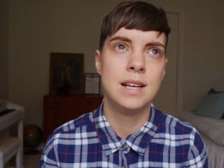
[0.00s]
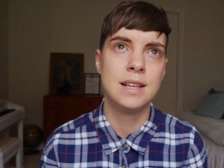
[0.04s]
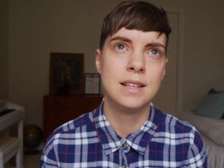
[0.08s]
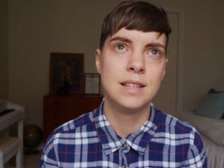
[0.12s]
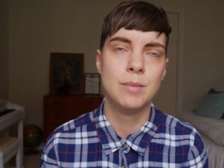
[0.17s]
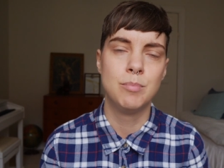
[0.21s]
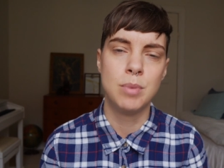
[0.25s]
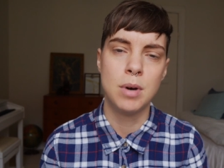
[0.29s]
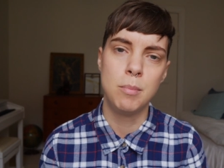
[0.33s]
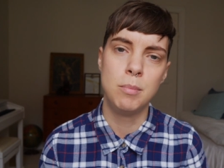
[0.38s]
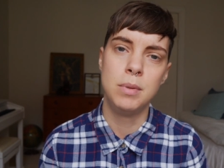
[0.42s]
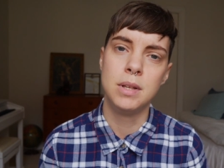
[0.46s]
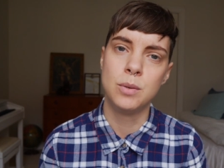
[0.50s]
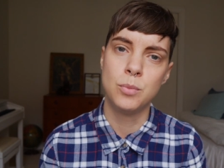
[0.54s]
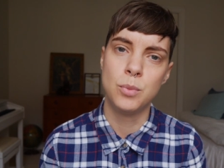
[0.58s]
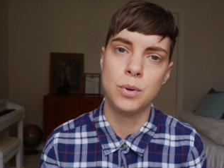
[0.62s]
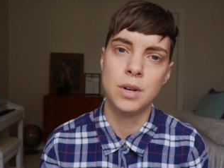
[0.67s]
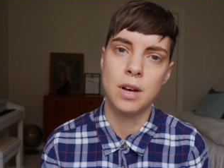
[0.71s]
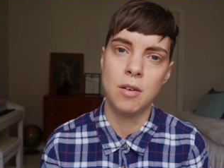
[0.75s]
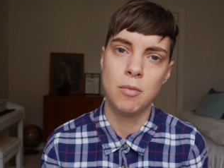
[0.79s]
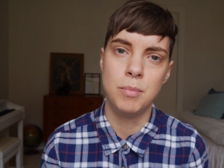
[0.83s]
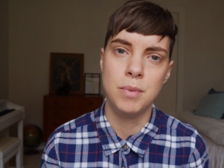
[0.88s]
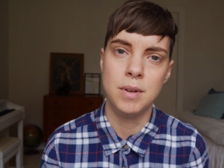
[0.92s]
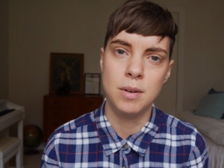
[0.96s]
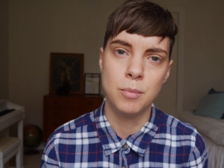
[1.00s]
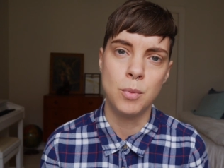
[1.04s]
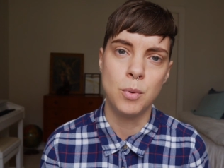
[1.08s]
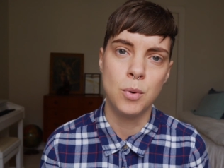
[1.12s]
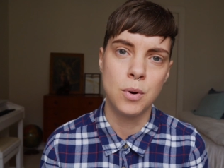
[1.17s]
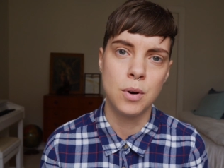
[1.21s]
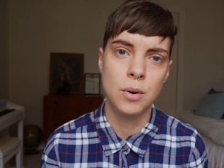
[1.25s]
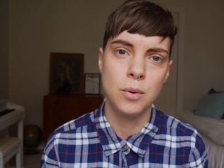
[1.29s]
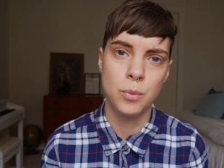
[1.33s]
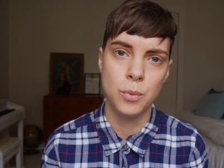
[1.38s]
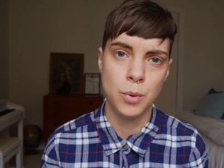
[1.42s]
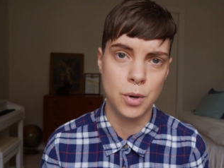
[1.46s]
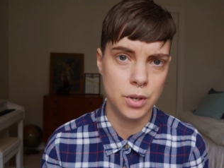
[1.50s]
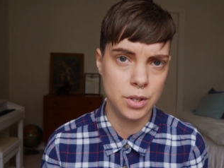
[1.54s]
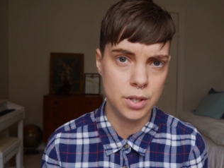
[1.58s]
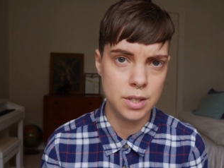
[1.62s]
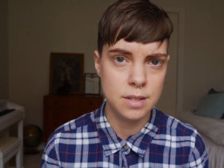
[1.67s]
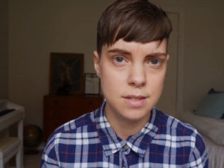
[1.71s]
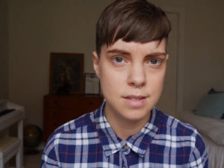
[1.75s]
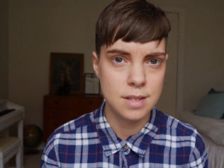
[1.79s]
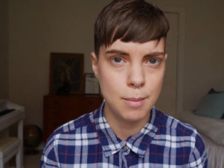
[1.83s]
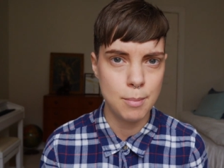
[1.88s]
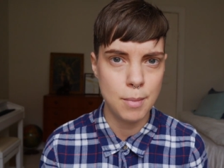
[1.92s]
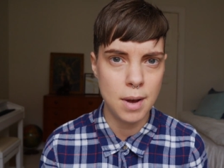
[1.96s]
like the public would have been more
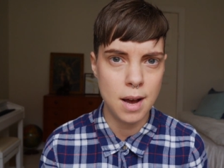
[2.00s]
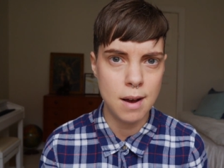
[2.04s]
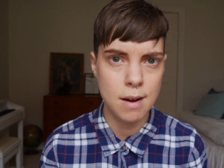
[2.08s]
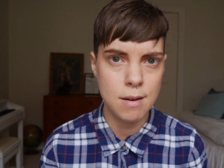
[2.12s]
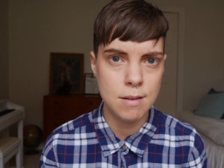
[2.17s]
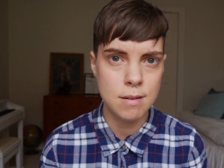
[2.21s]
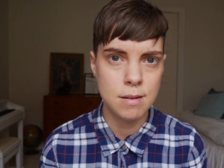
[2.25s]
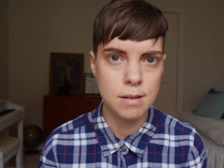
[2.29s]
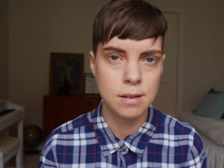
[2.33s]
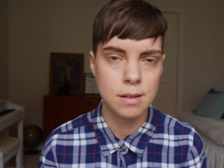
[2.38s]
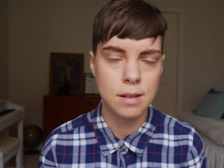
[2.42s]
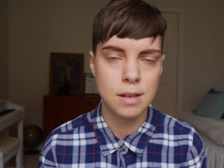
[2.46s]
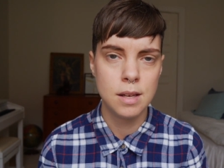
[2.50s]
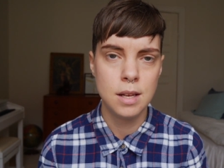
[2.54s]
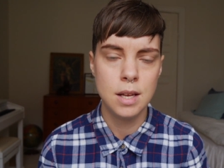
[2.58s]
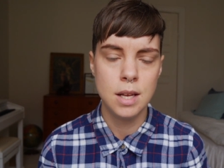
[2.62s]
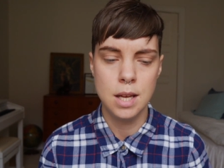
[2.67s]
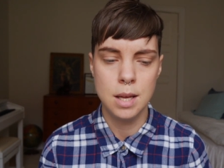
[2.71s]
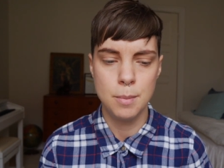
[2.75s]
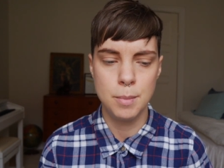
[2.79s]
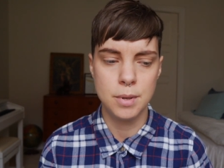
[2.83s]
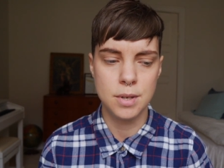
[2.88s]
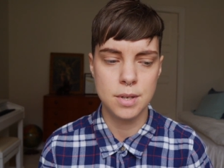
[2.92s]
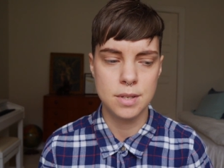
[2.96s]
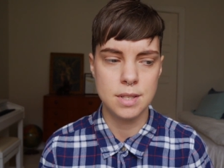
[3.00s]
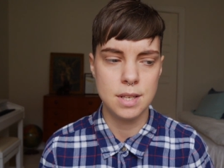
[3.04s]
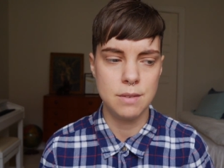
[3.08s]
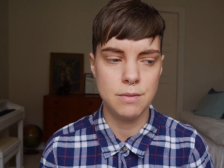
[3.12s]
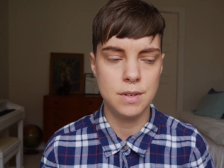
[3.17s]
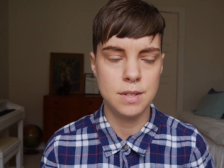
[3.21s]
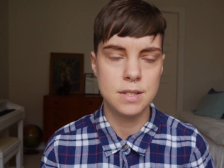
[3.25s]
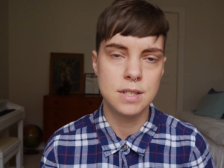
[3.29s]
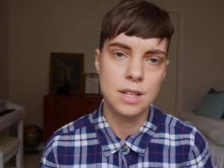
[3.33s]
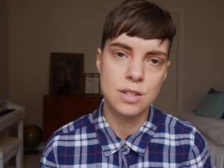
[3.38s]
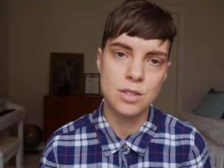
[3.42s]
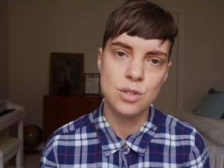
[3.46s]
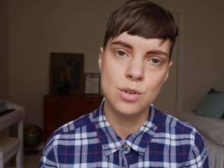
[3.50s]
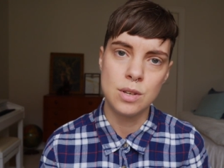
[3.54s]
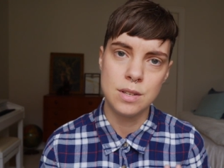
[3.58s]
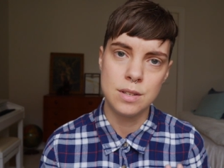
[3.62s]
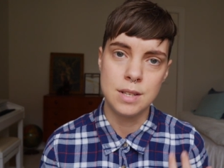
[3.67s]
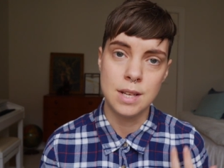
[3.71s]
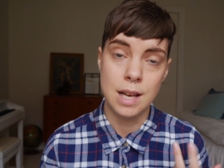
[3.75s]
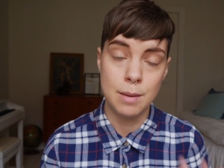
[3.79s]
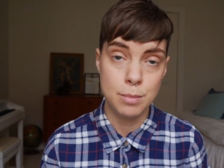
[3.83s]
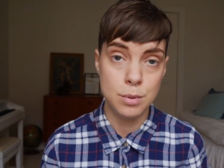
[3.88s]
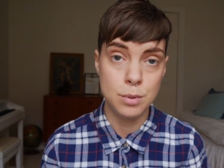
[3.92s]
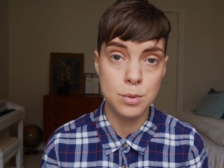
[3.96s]
worried somehow, because if it's a
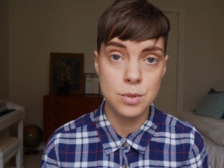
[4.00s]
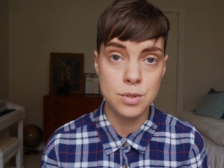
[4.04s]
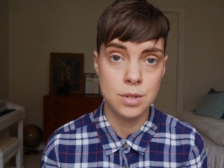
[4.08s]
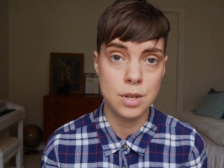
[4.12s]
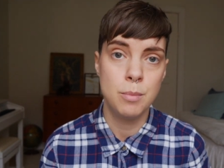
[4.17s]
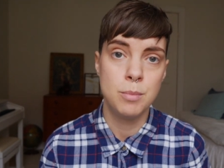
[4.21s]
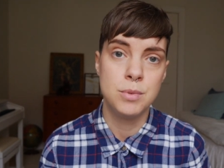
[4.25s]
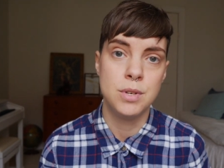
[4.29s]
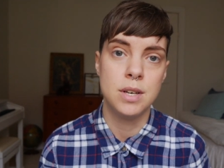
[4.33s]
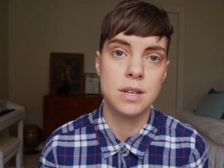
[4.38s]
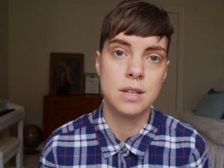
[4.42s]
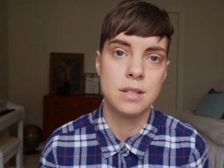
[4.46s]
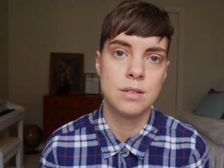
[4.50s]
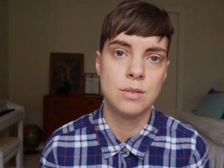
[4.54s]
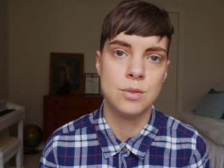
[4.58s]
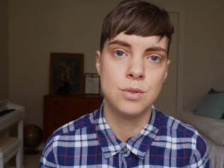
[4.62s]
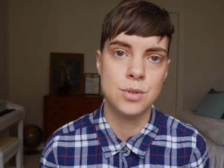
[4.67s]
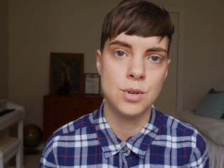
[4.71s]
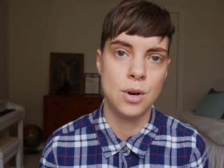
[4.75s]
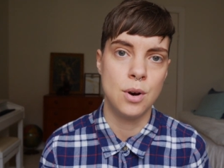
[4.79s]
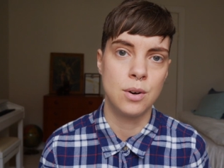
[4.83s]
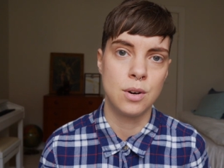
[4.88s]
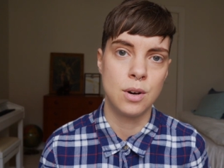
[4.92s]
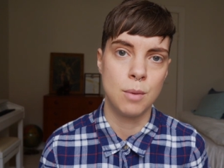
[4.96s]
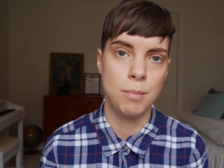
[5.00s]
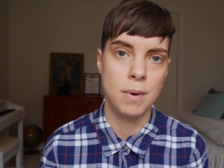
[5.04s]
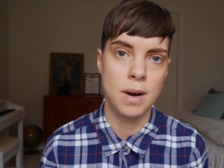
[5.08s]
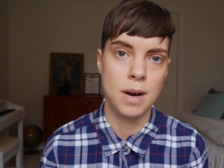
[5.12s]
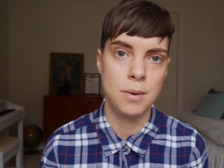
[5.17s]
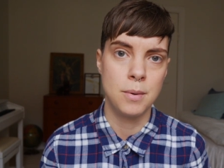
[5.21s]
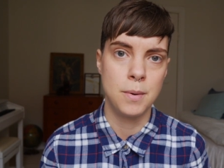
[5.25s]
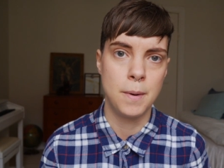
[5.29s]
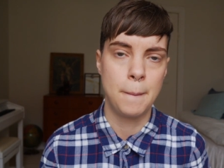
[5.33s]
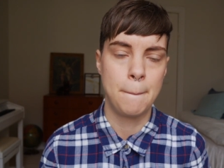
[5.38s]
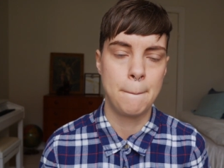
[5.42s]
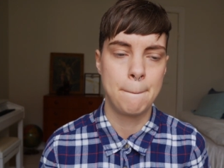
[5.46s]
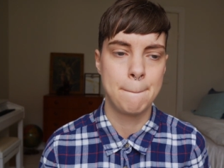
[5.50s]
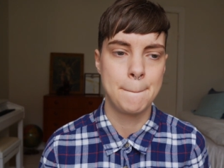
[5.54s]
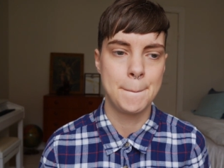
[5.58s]
taboo subject to talk about,